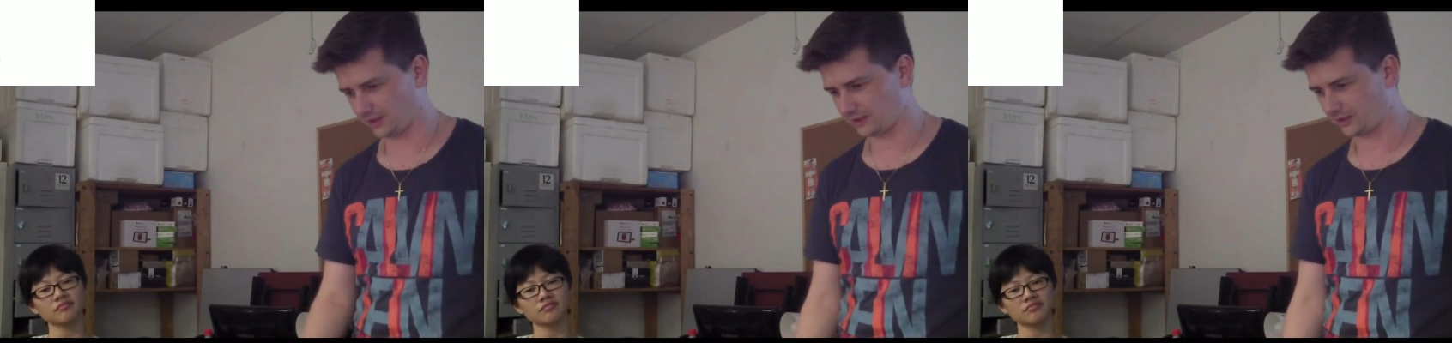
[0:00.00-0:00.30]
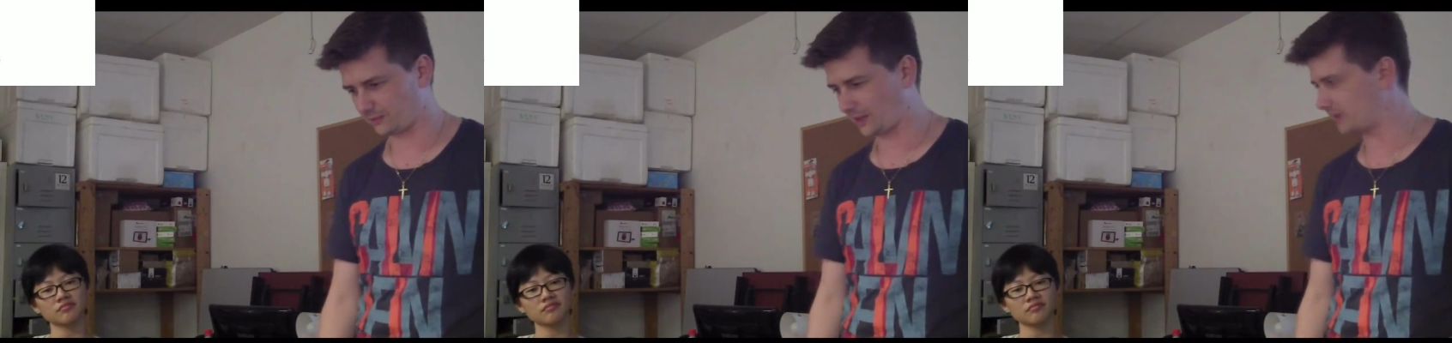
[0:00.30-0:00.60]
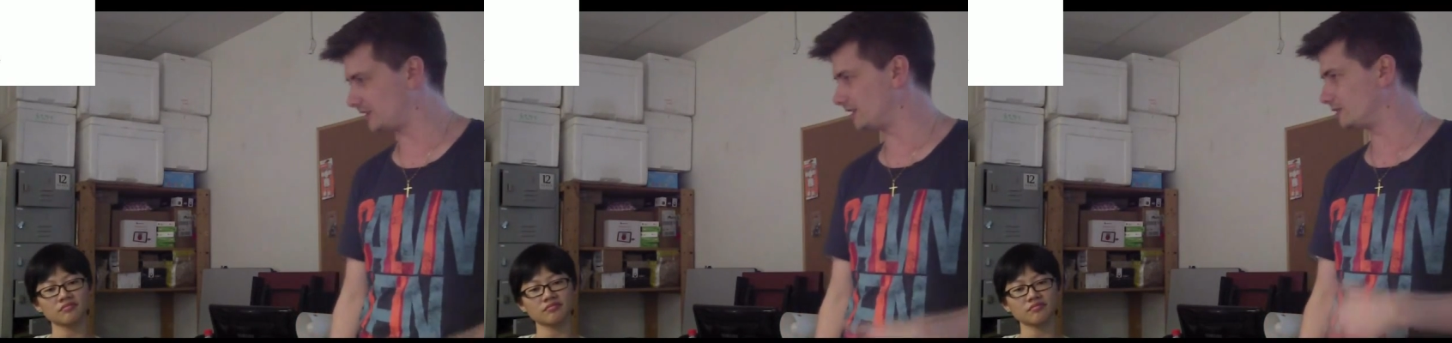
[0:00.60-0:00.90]
Speaker 1: think it's a
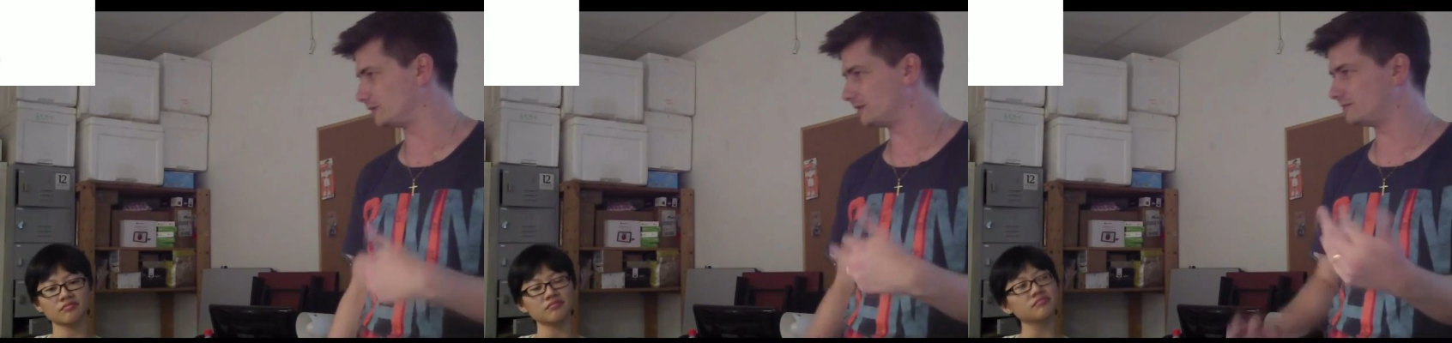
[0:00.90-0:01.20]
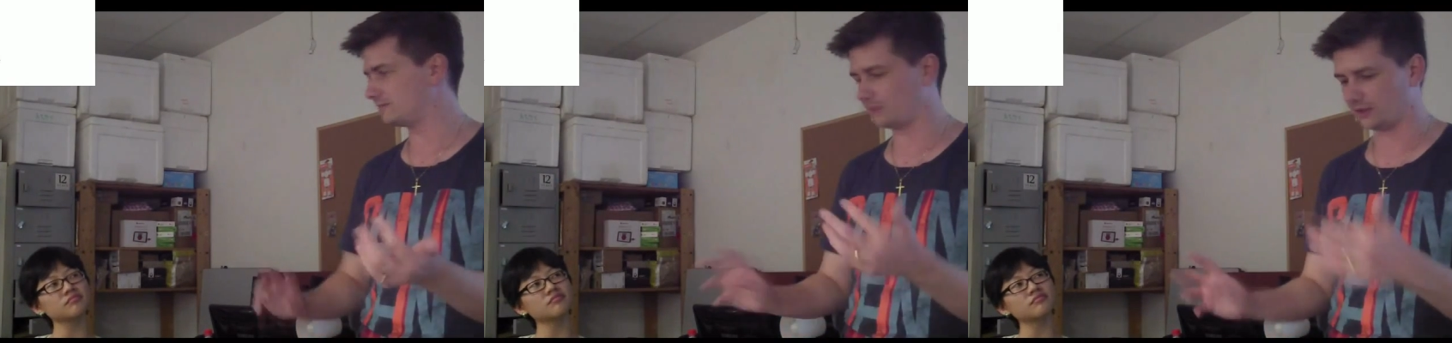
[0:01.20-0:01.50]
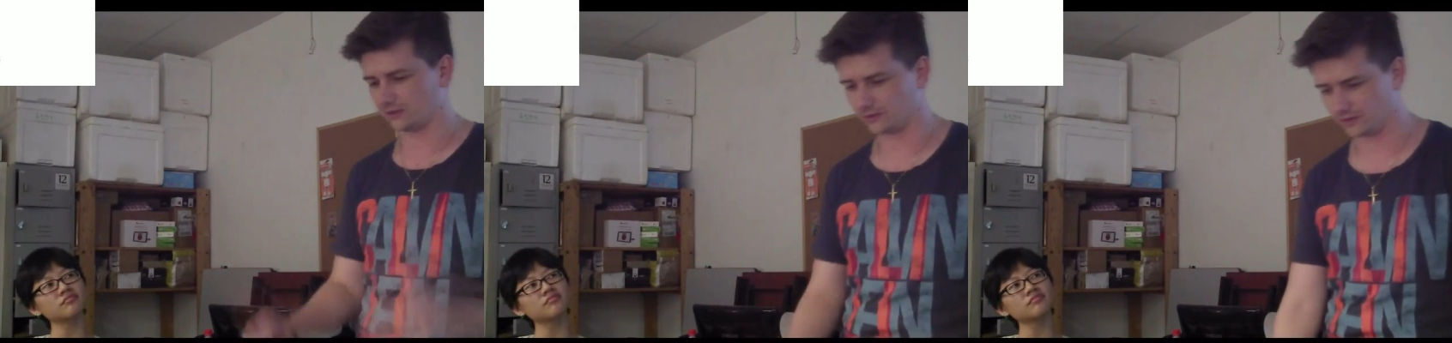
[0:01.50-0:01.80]
bad thing if we
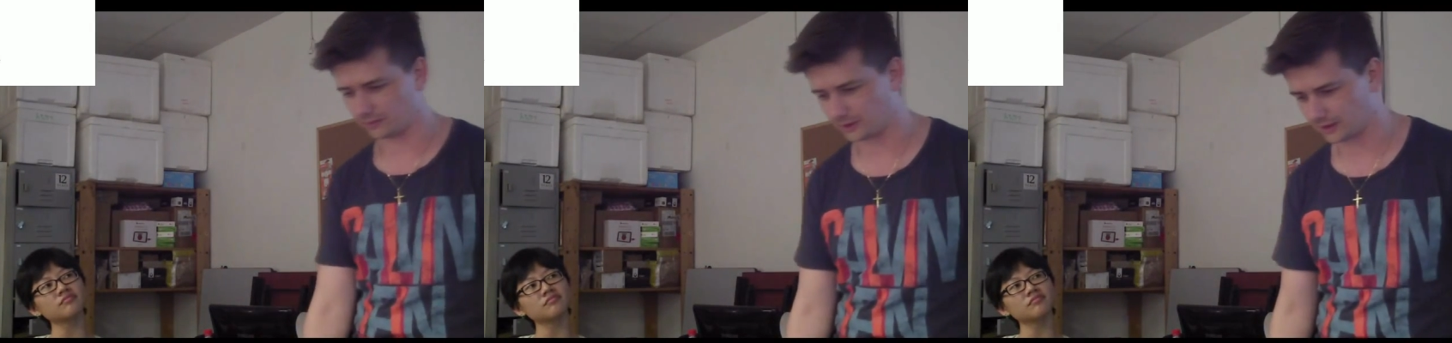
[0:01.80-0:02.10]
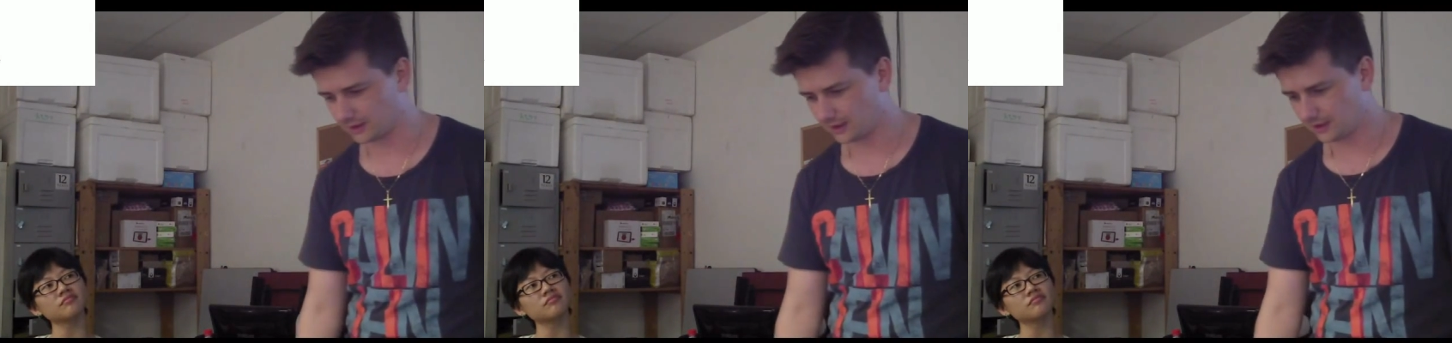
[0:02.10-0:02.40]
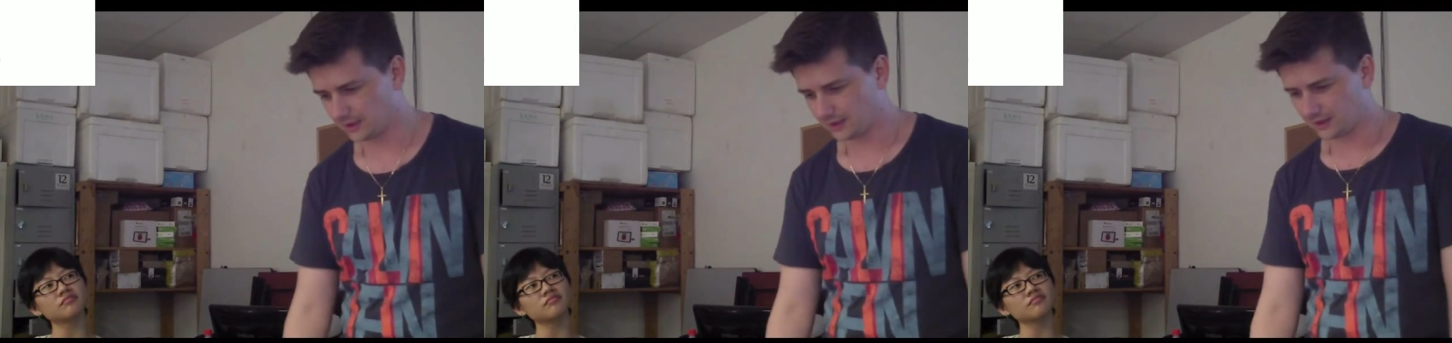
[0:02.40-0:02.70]
bend the rules a bit.
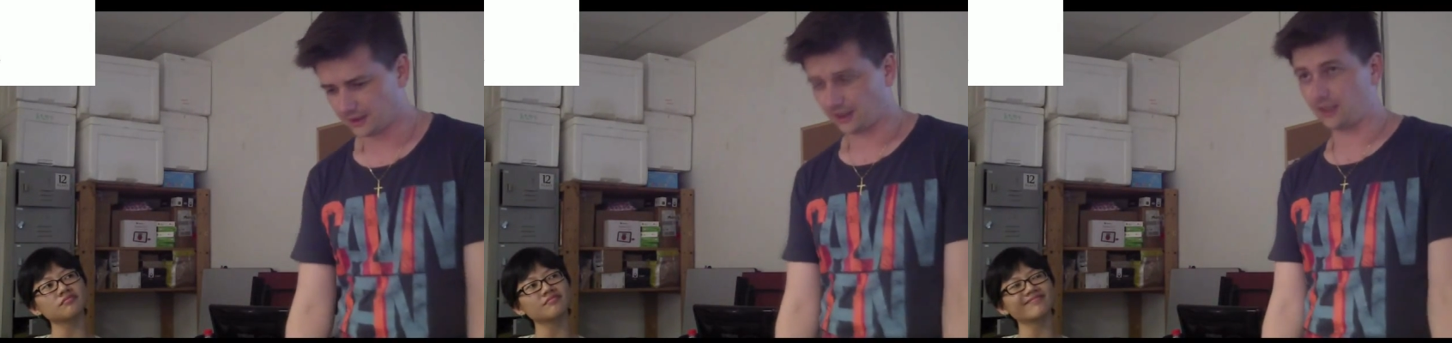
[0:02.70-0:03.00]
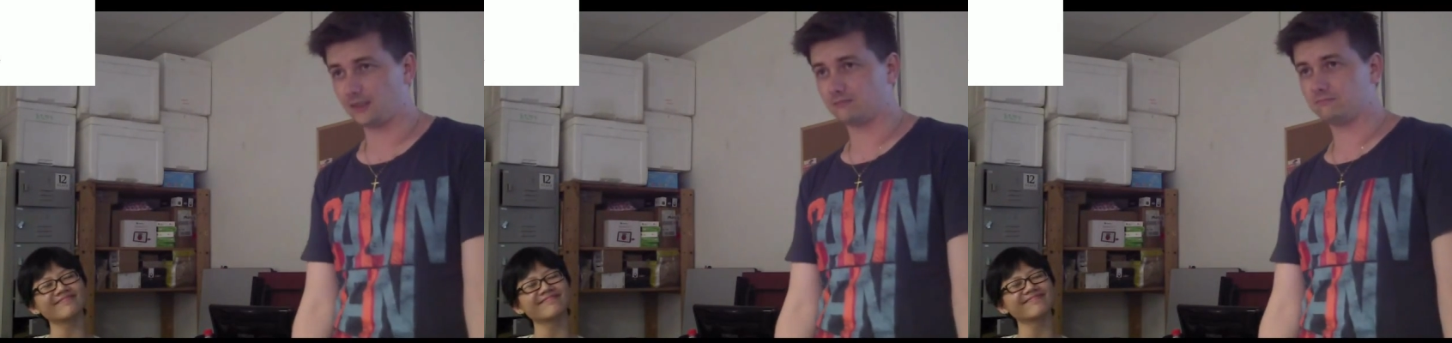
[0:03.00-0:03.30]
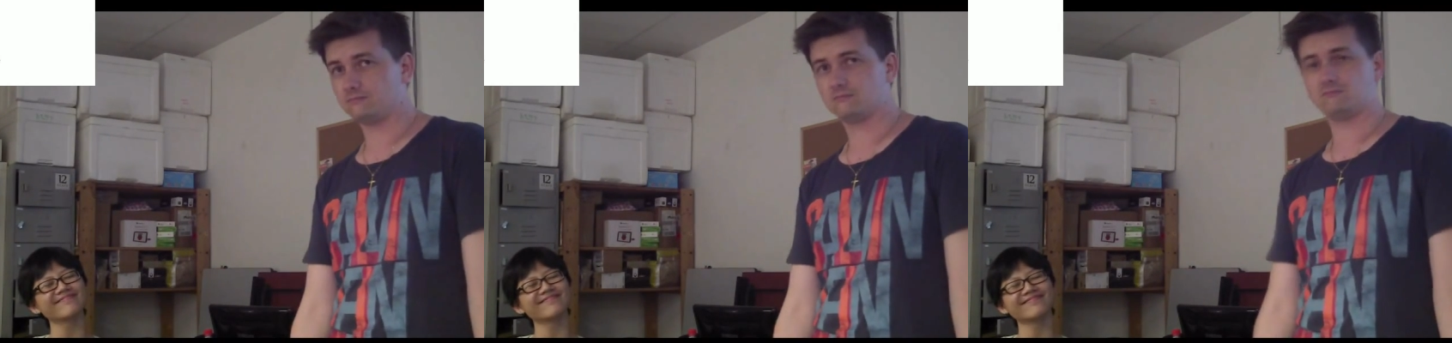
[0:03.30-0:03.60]

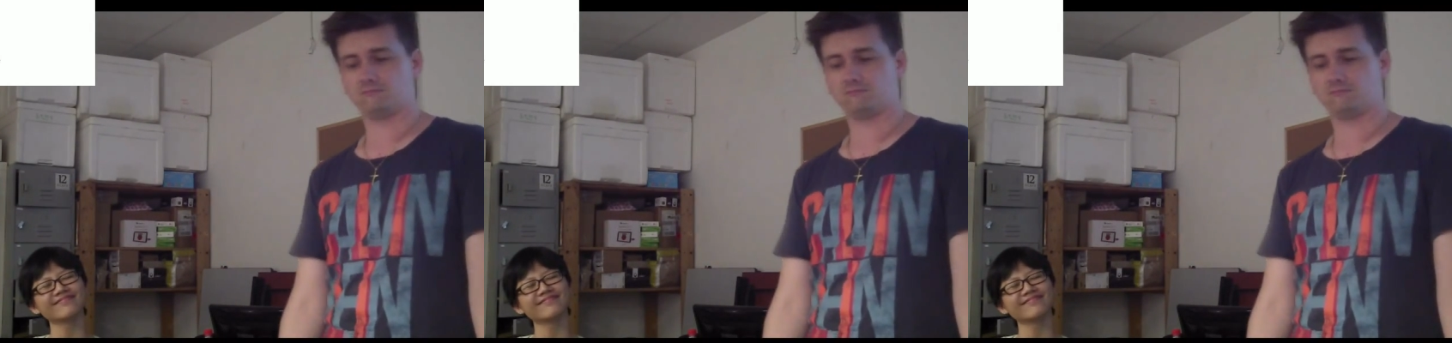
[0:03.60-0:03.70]
Um,